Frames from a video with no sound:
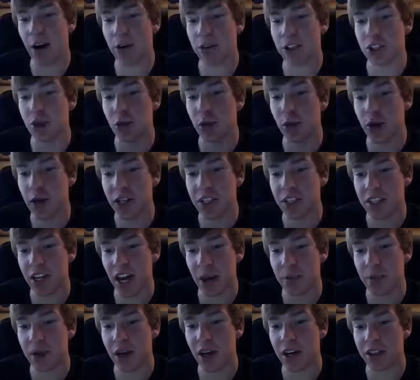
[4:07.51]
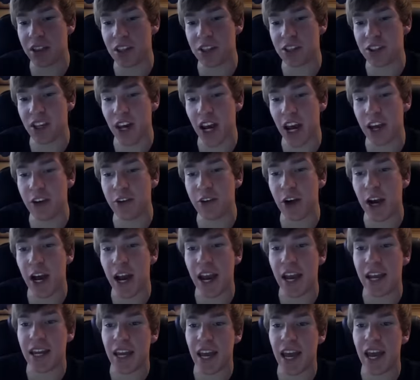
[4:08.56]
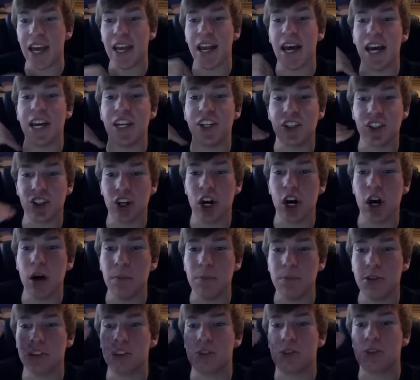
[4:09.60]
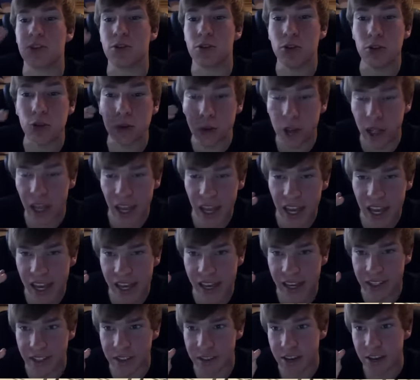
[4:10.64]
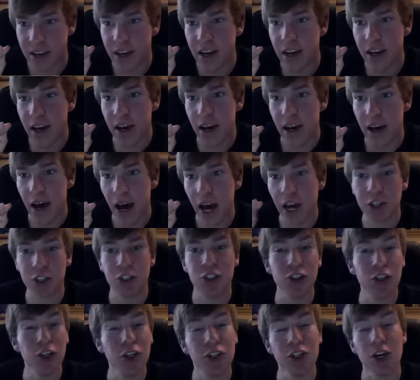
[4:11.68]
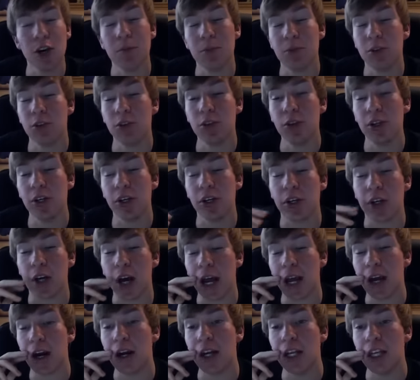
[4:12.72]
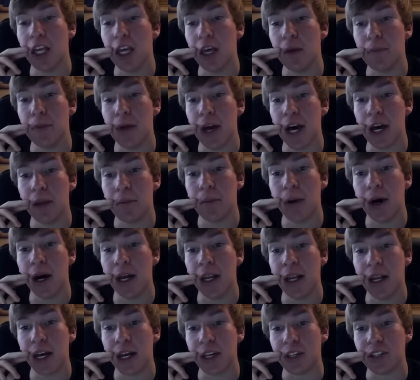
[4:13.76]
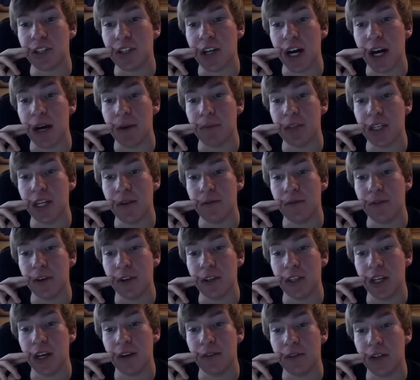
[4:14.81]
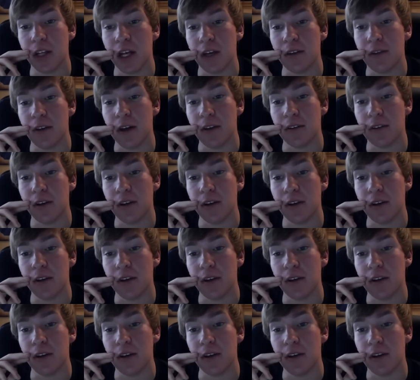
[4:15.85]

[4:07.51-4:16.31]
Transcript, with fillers: was the one time I got the side ride and I jumped too late. I should have jumped earlier. I got to keep that in mind next time. Definitely, definitely.